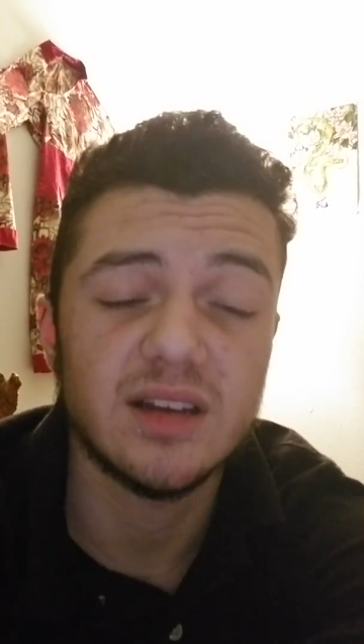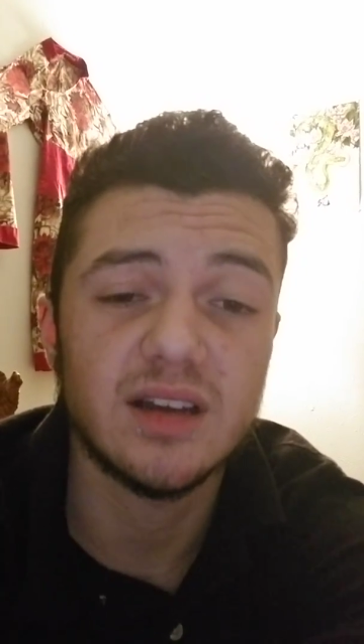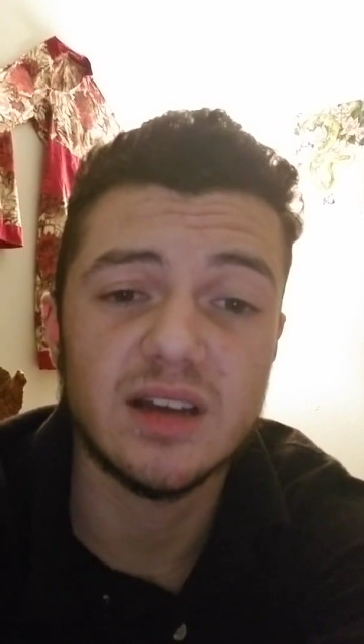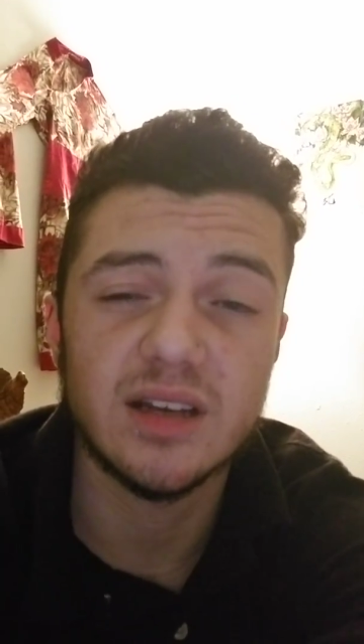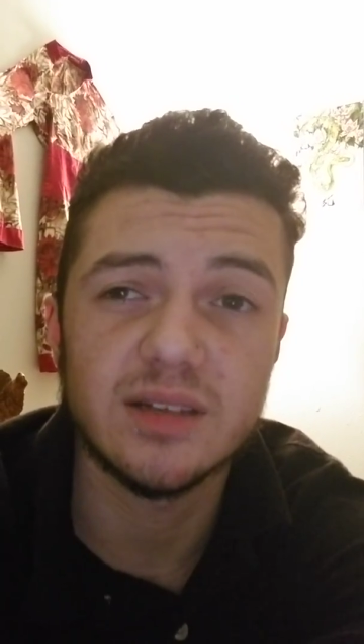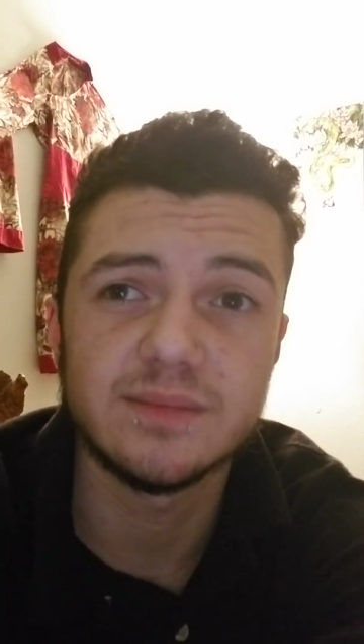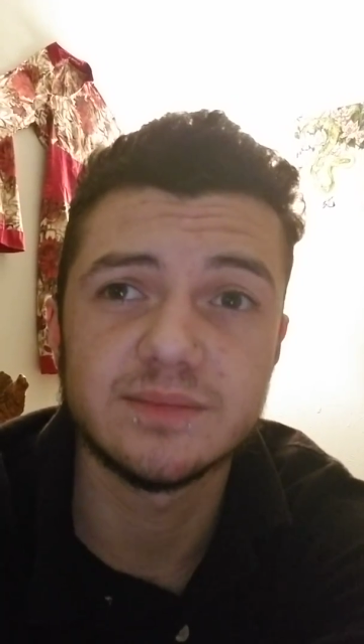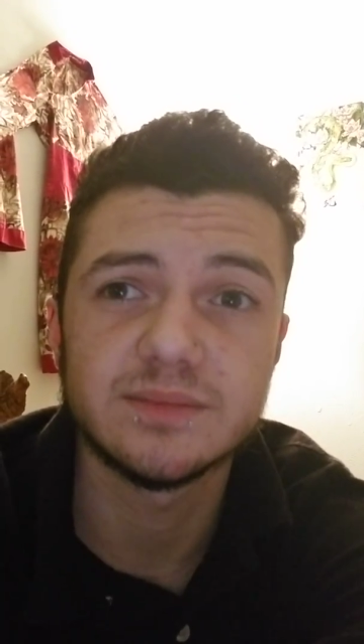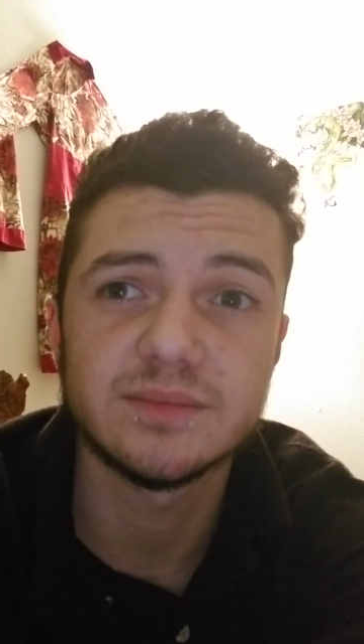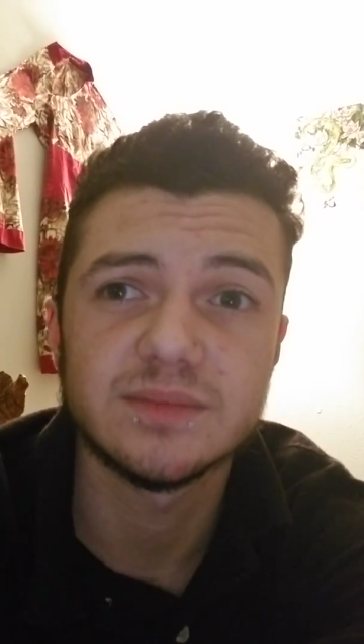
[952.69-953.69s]

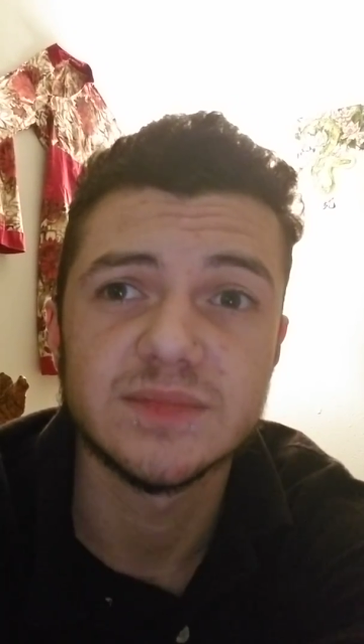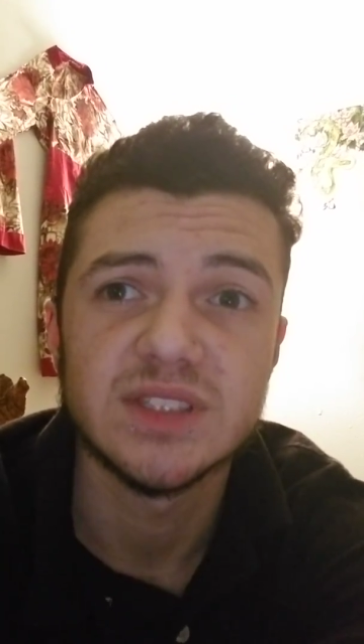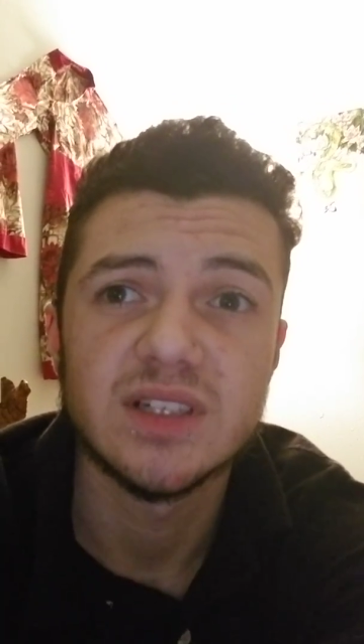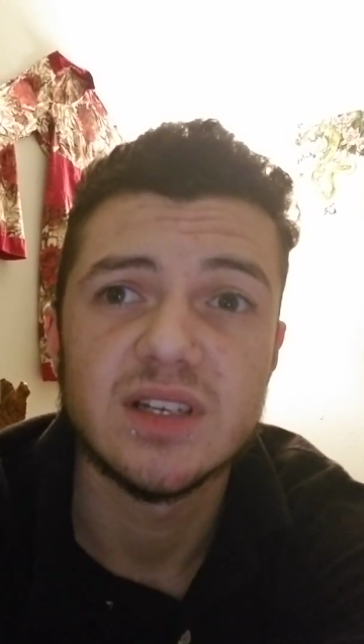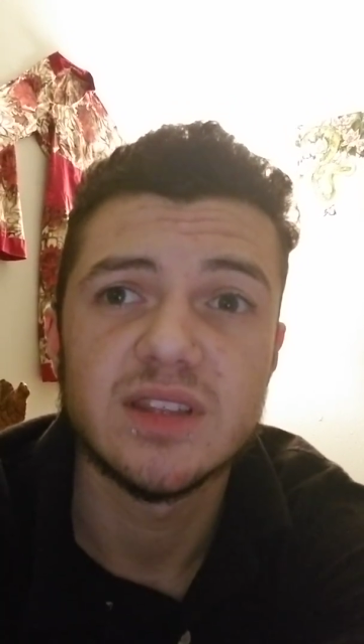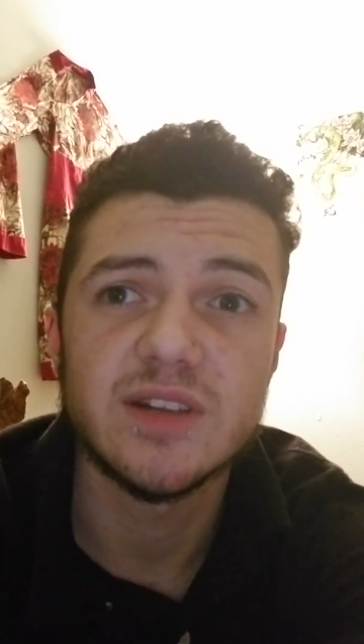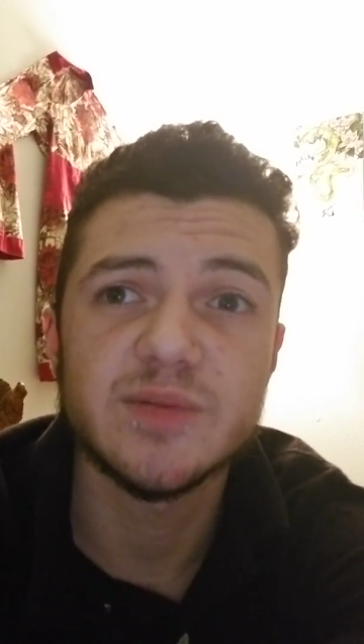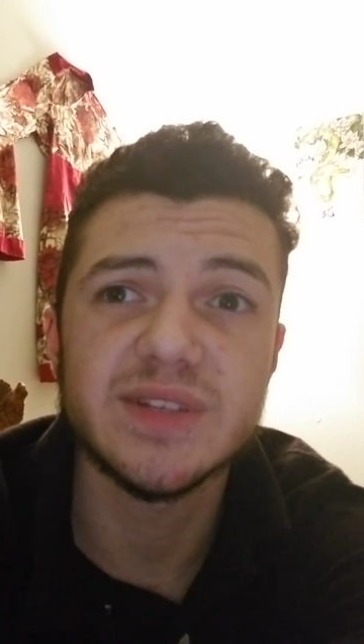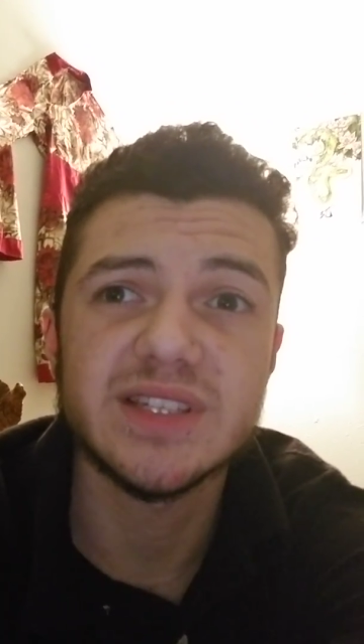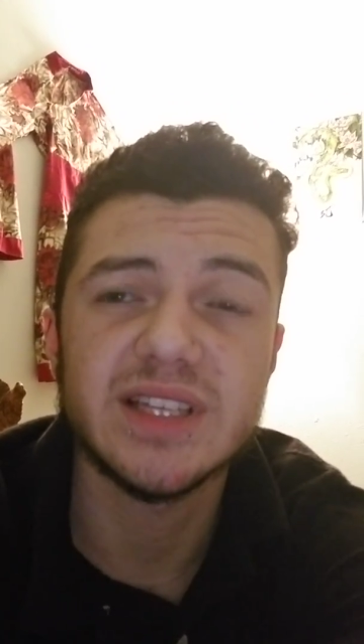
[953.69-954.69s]
They're
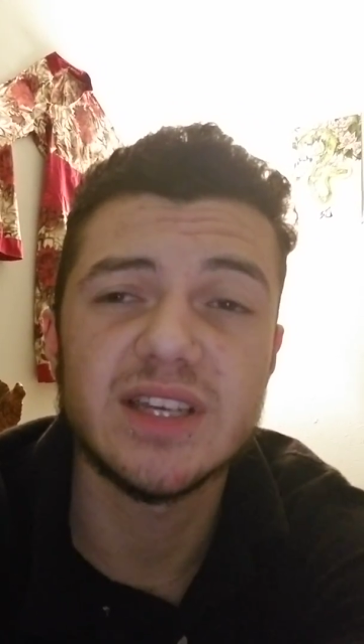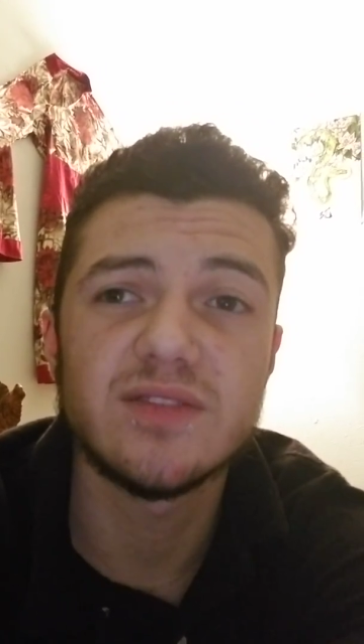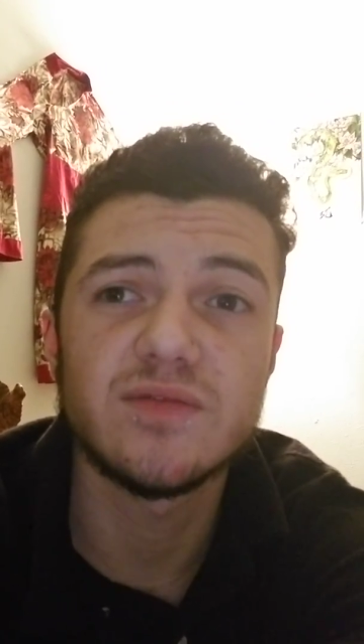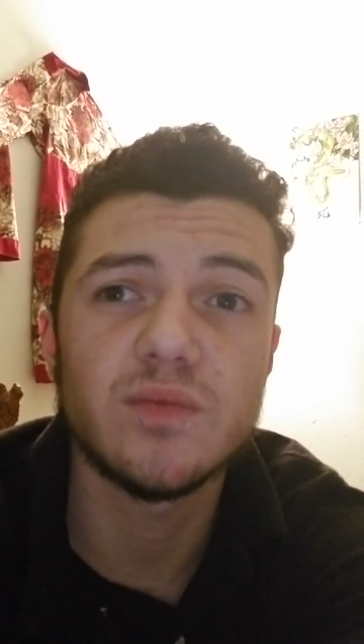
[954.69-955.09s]
supposed to live